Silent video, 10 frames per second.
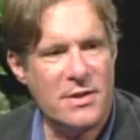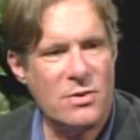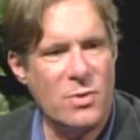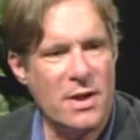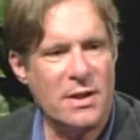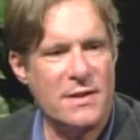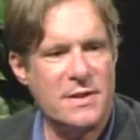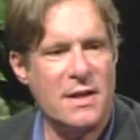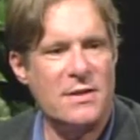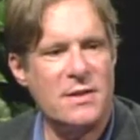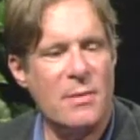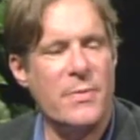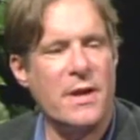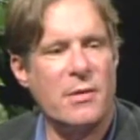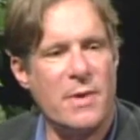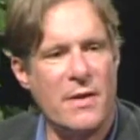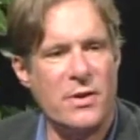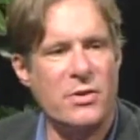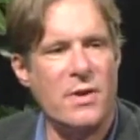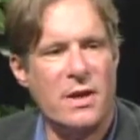just quickly say something about
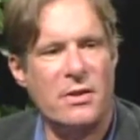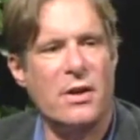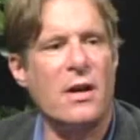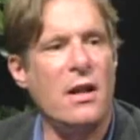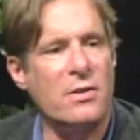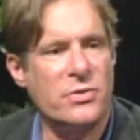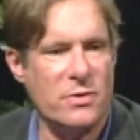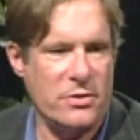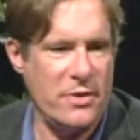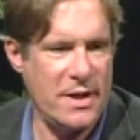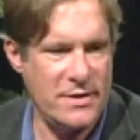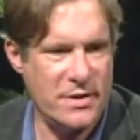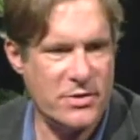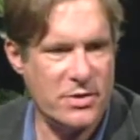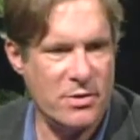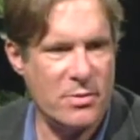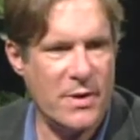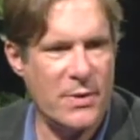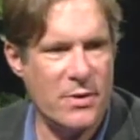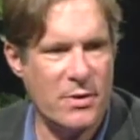the tra- the cultural transition you
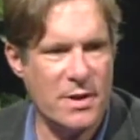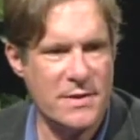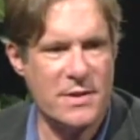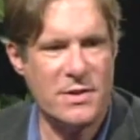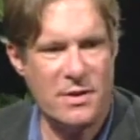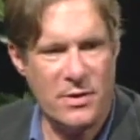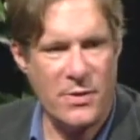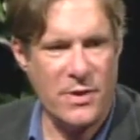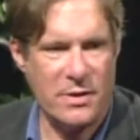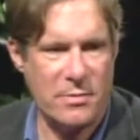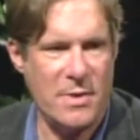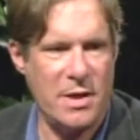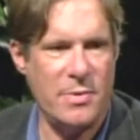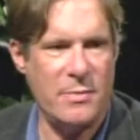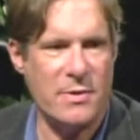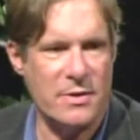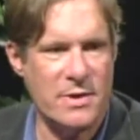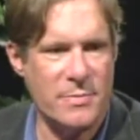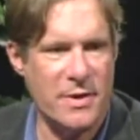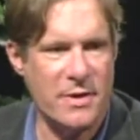went through, because that's another thing that many people are
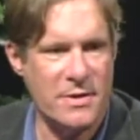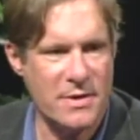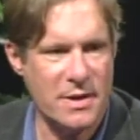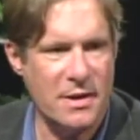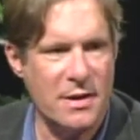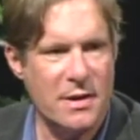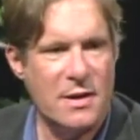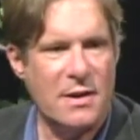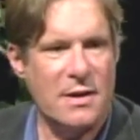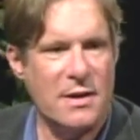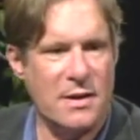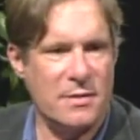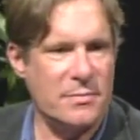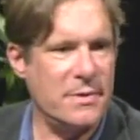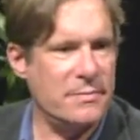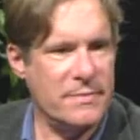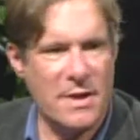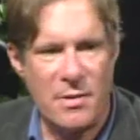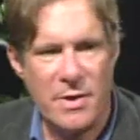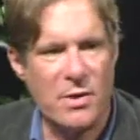experiencing. Uh,
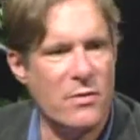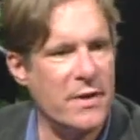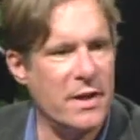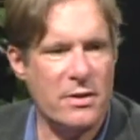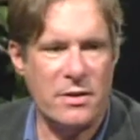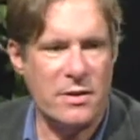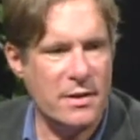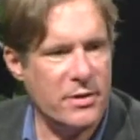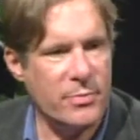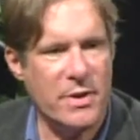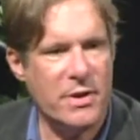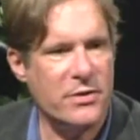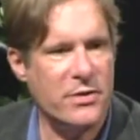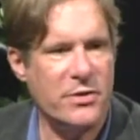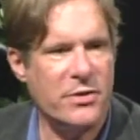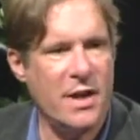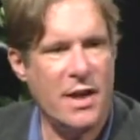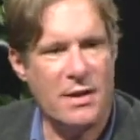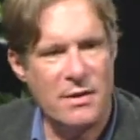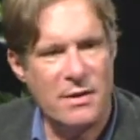coming over here and the experiences you
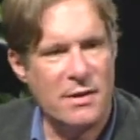had